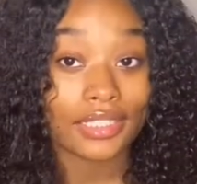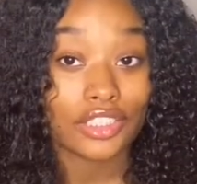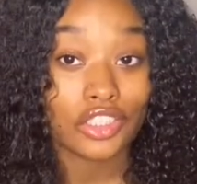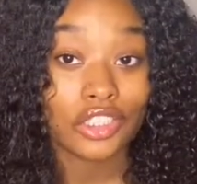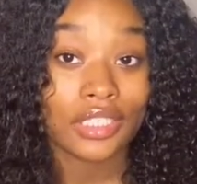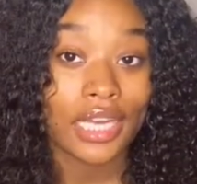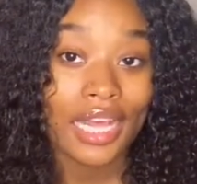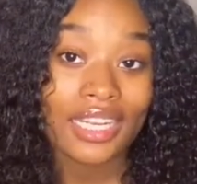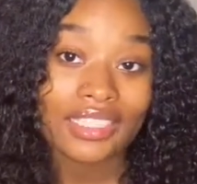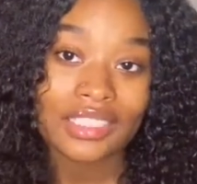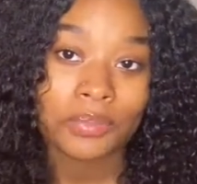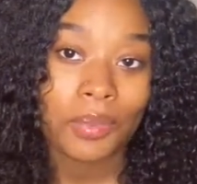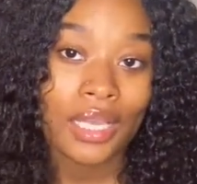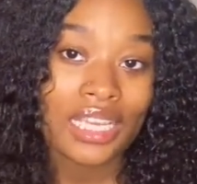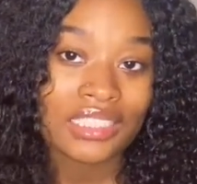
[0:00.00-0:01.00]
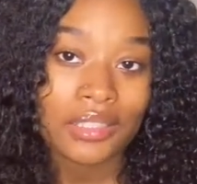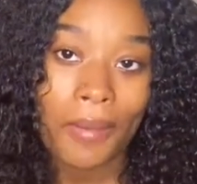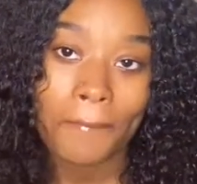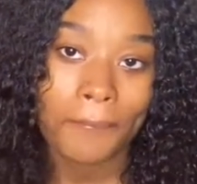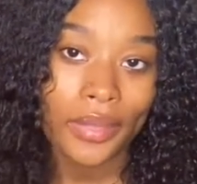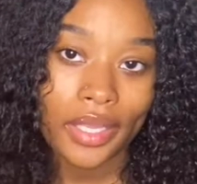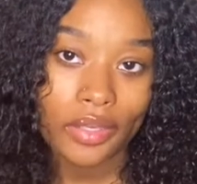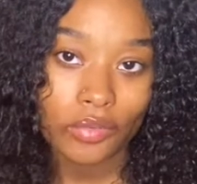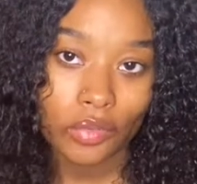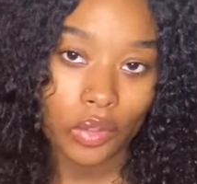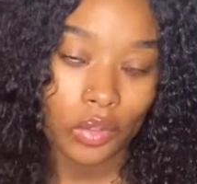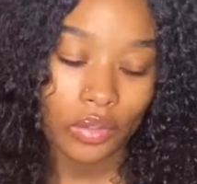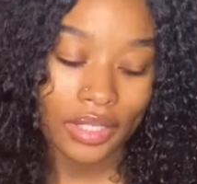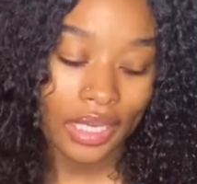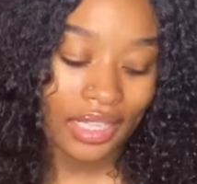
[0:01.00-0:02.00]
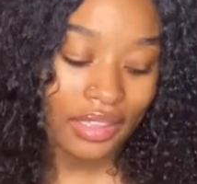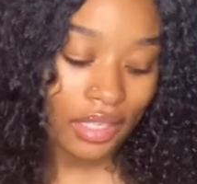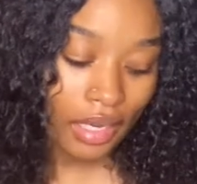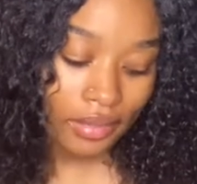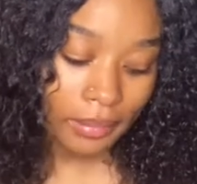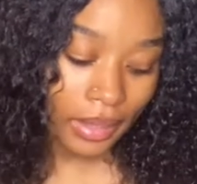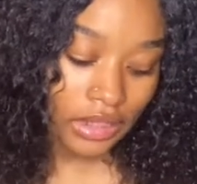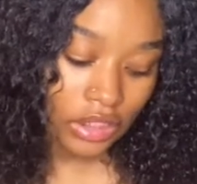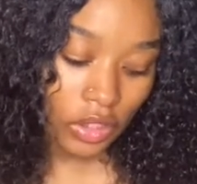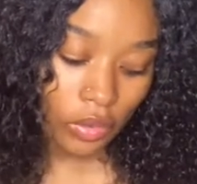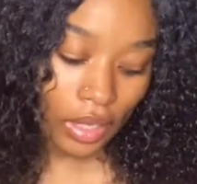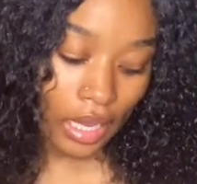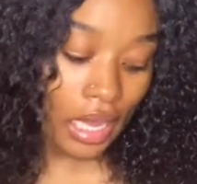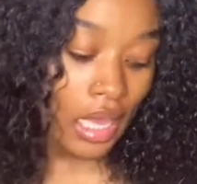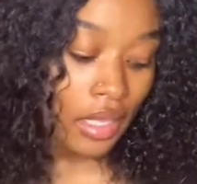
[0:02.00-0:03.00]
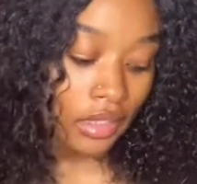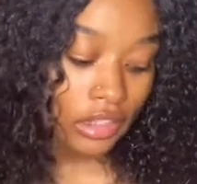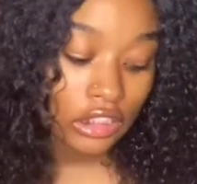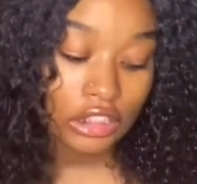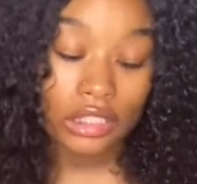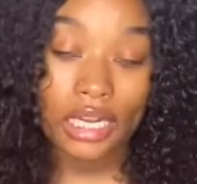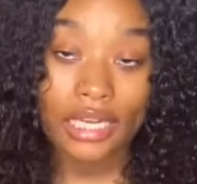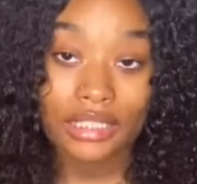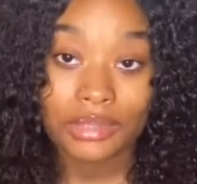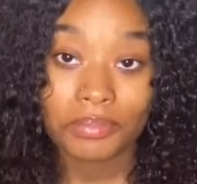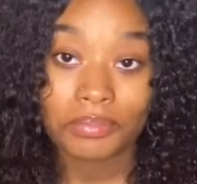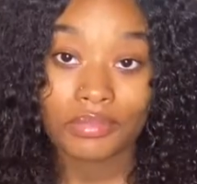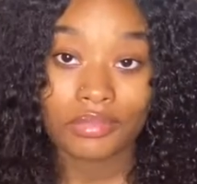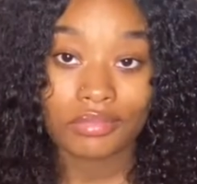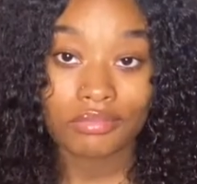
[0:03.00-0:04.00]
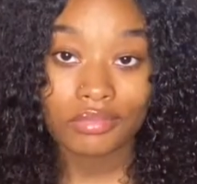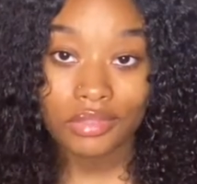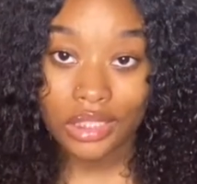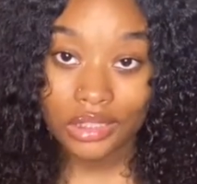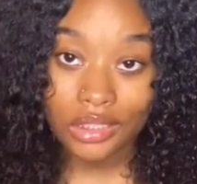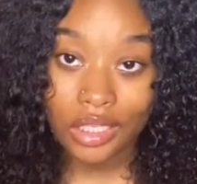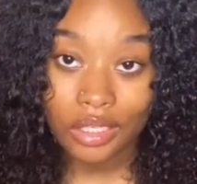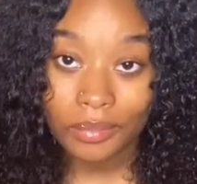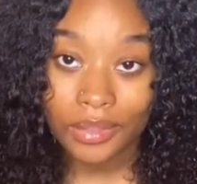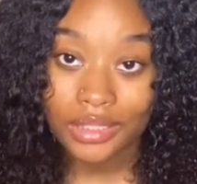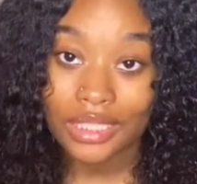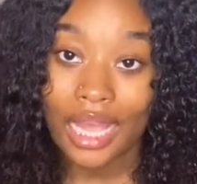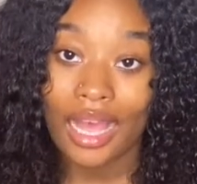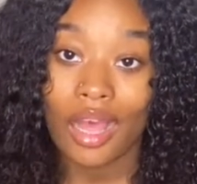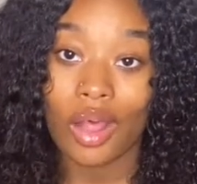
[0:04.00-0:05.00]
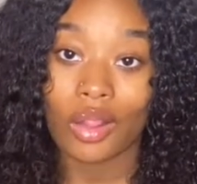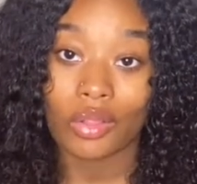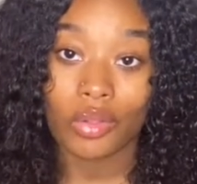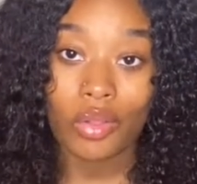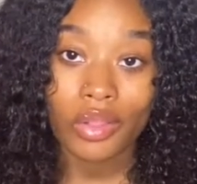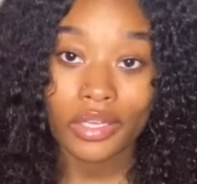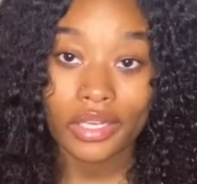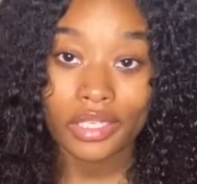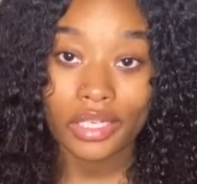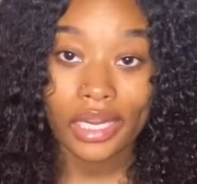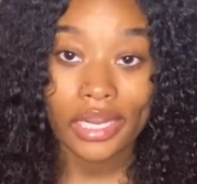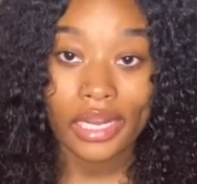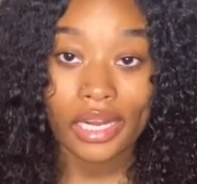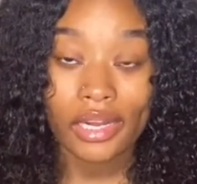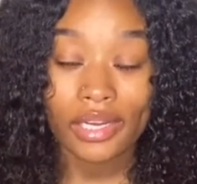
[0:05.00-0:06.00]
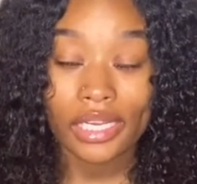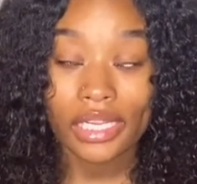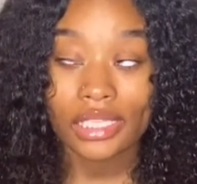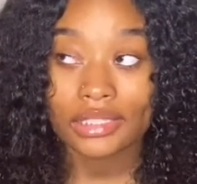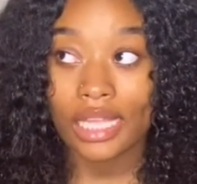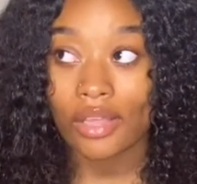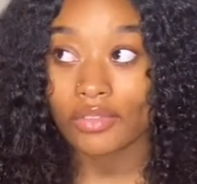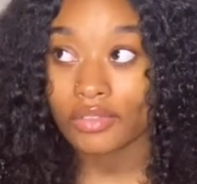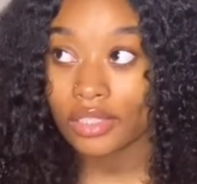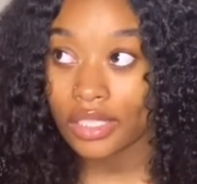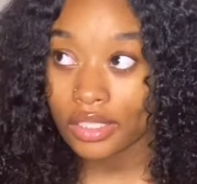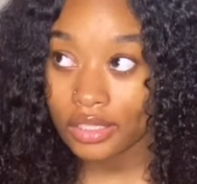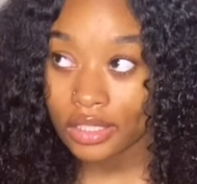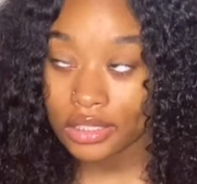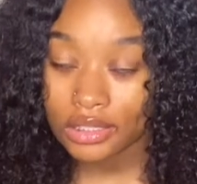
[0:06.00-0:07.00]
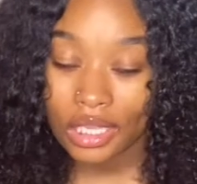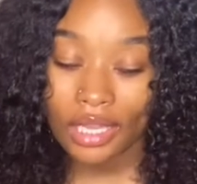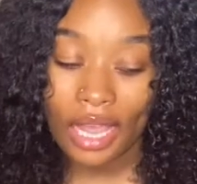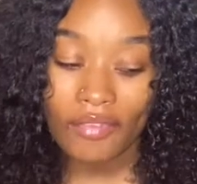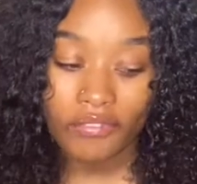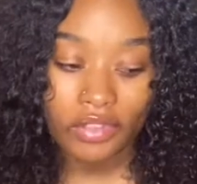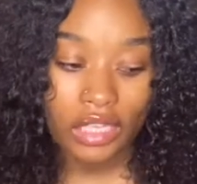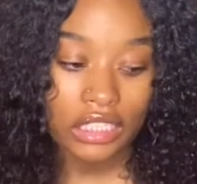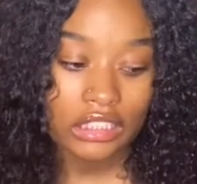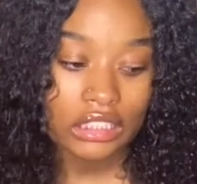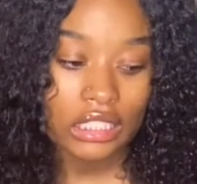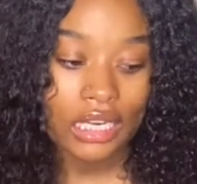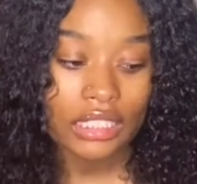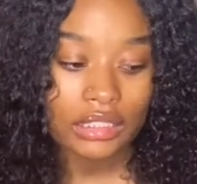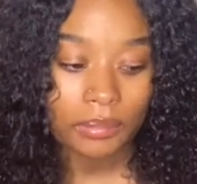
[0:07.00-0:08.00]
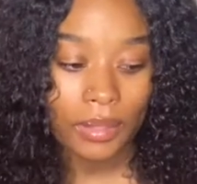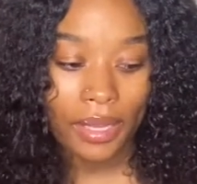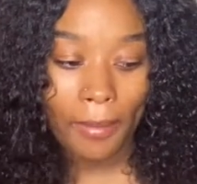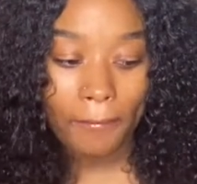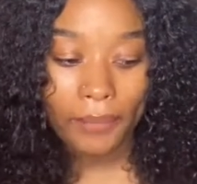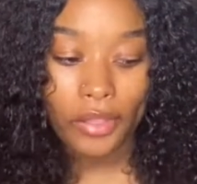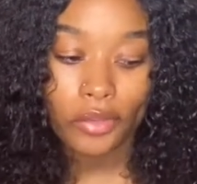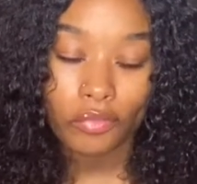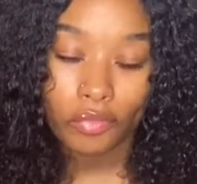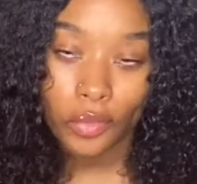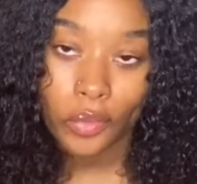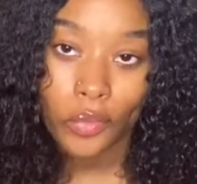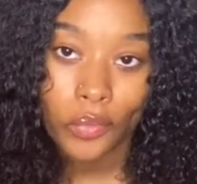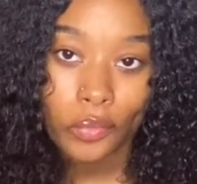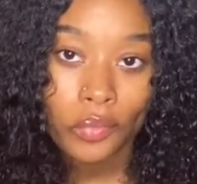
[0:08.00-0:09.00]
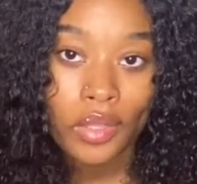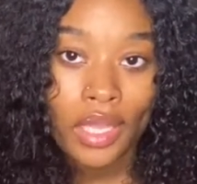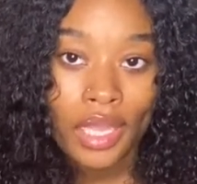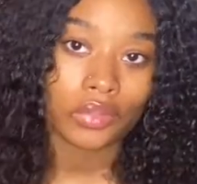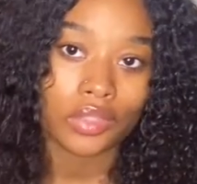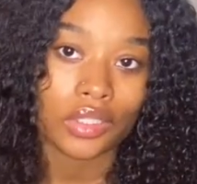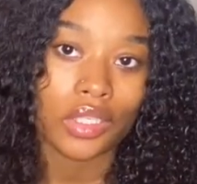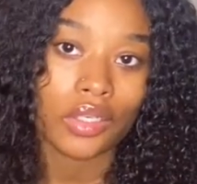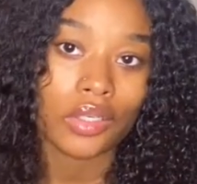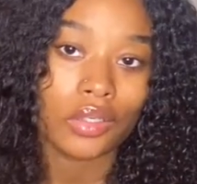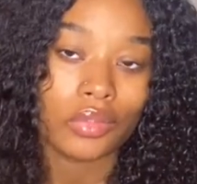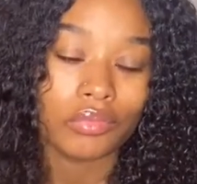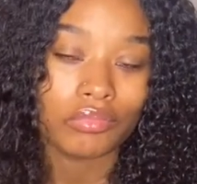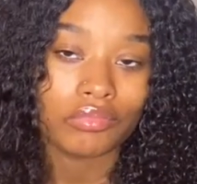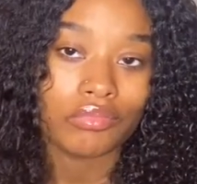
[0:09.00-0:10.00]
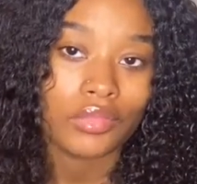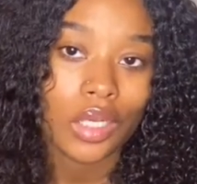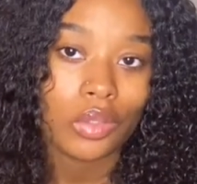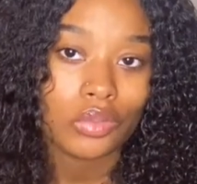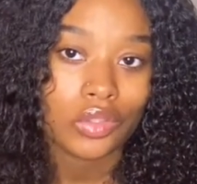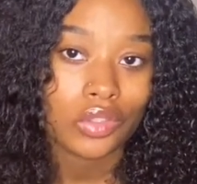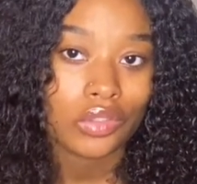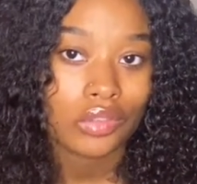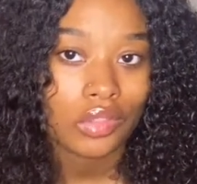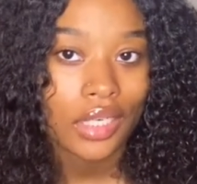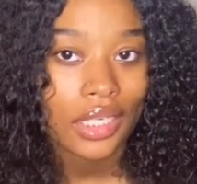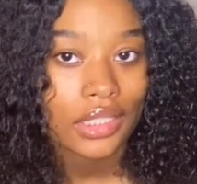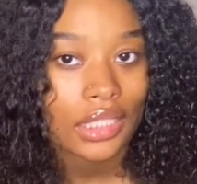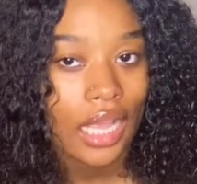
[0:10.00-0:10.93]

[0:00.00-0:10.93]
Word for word: Genetics plays a big role, and I think everybody should know that. The genetics determines how long your hair is, how thickness. Like I feel like genetics play a big role. So don't stress.